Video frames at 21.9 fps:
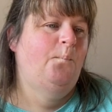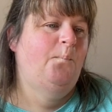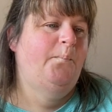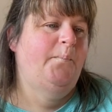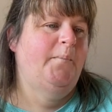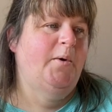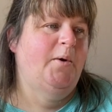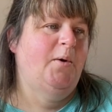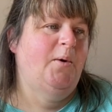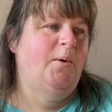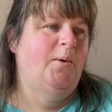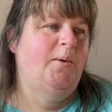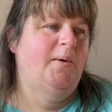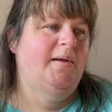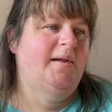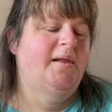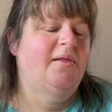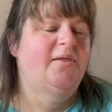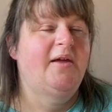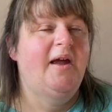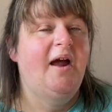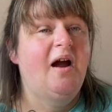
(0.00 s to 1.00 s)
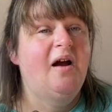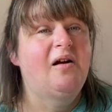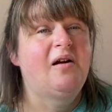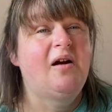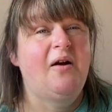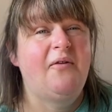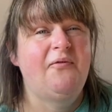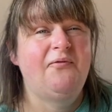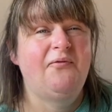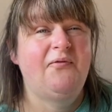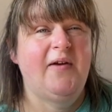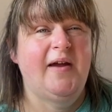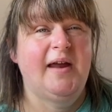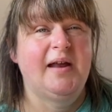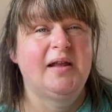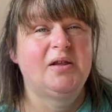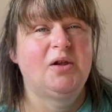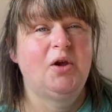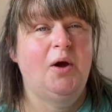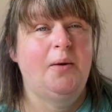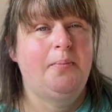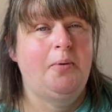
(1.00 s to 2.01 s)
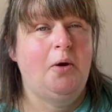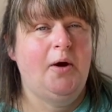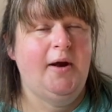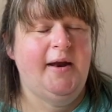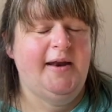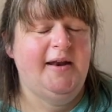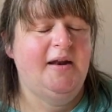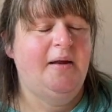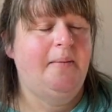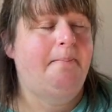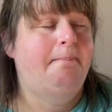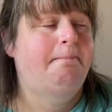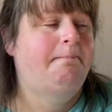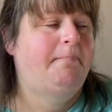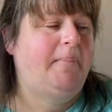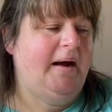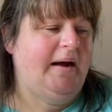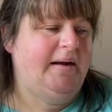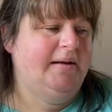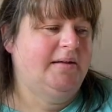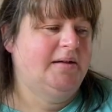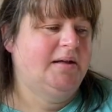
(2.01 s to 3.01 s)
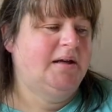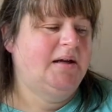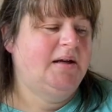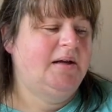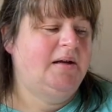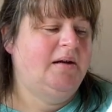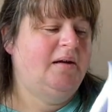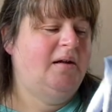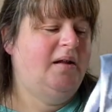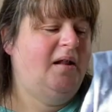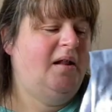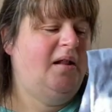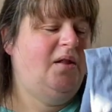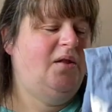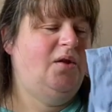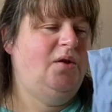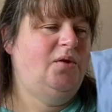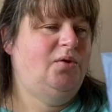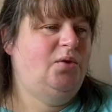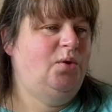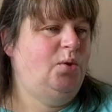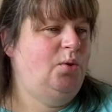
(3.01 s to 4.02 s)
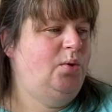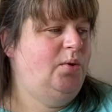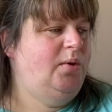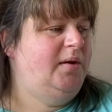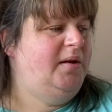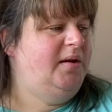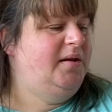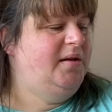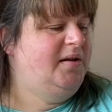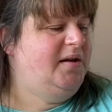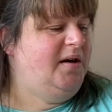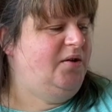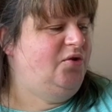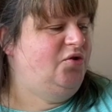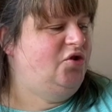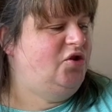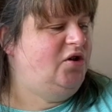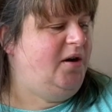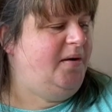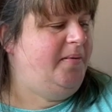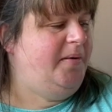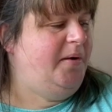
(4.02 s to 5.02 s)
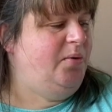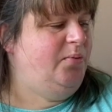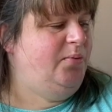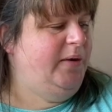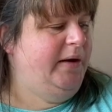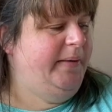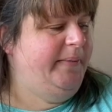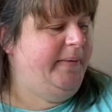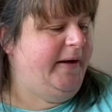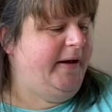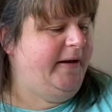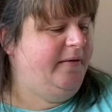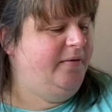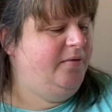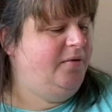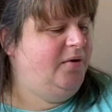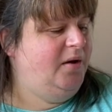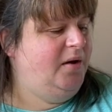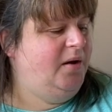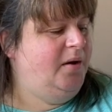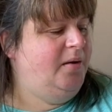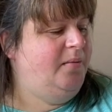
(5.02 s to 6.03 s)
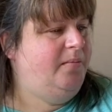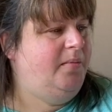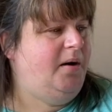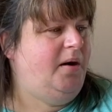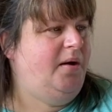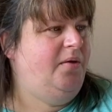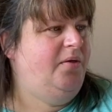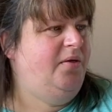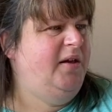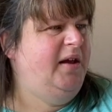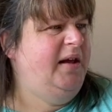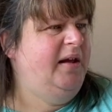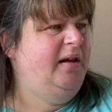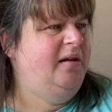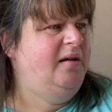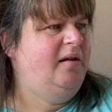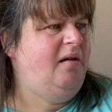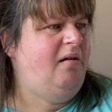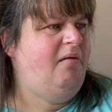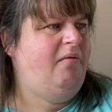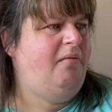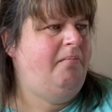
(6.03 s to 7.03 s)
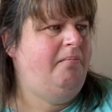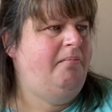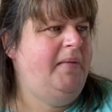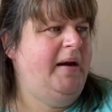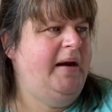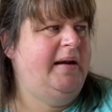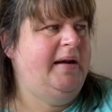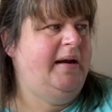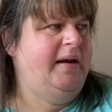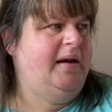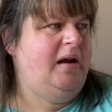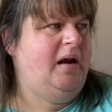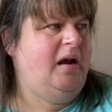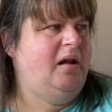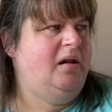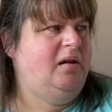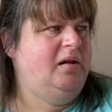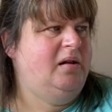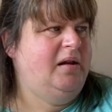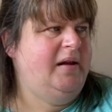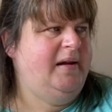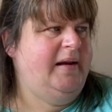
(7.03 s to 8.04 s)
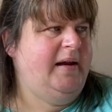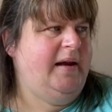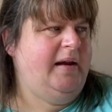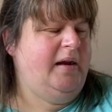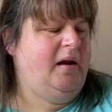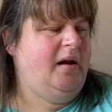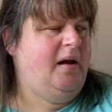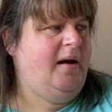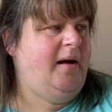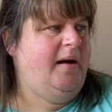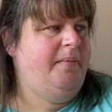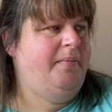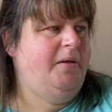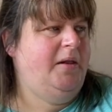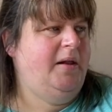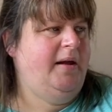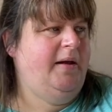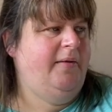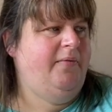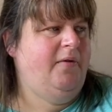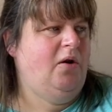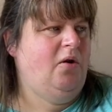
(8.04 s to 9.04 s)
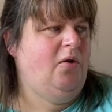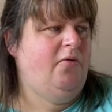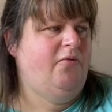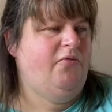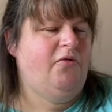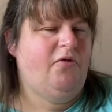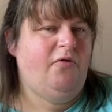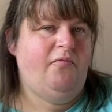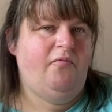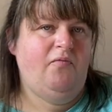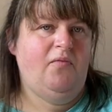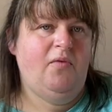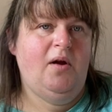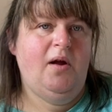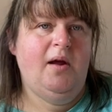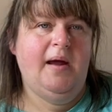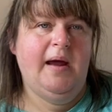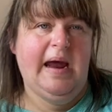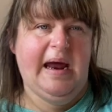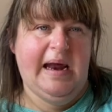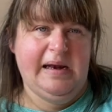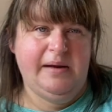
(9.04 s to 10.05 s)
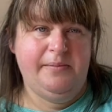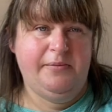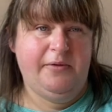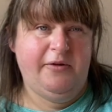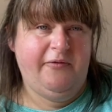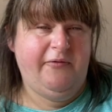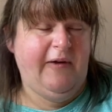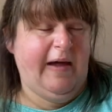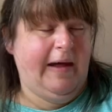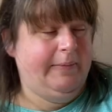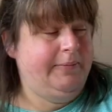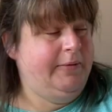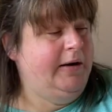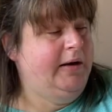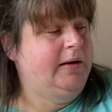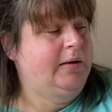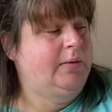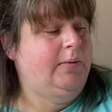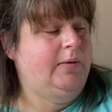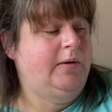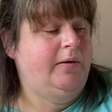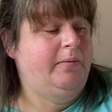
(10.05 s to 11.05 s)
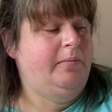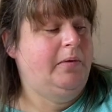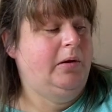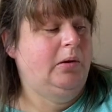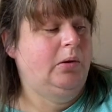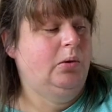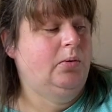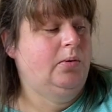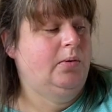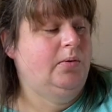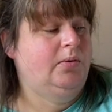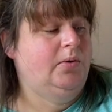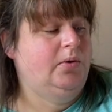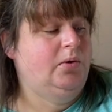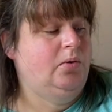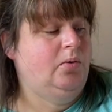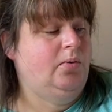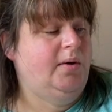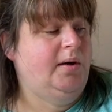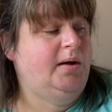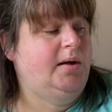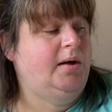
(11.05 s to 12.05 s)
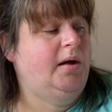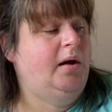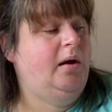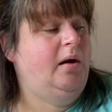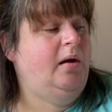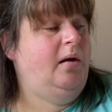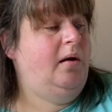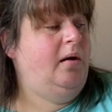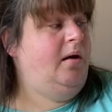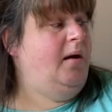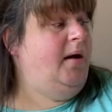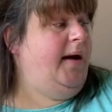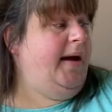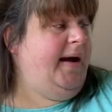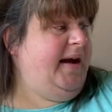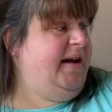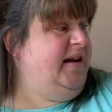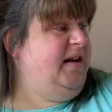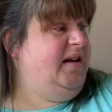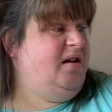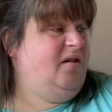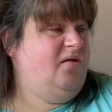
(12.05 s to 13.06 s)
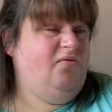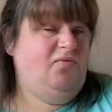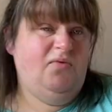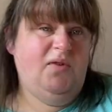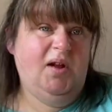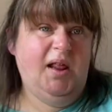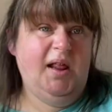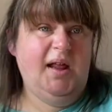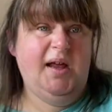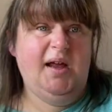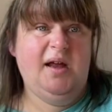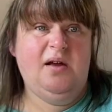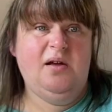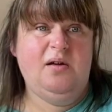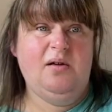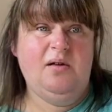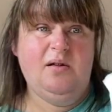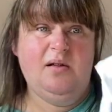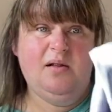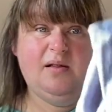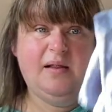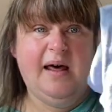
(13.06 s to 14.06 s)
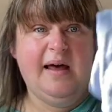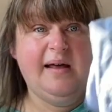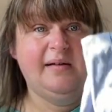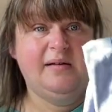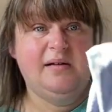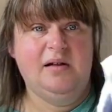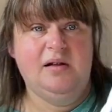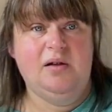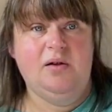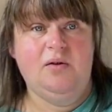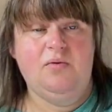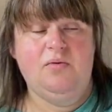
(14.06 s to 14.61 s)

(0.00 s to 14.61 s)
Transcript: because they are comfy to a point, but I do scrunch up a wee bit. But these are made in a linen, I believe I got from Edinburgh Fabrics, one of my local stores, and it's really lasted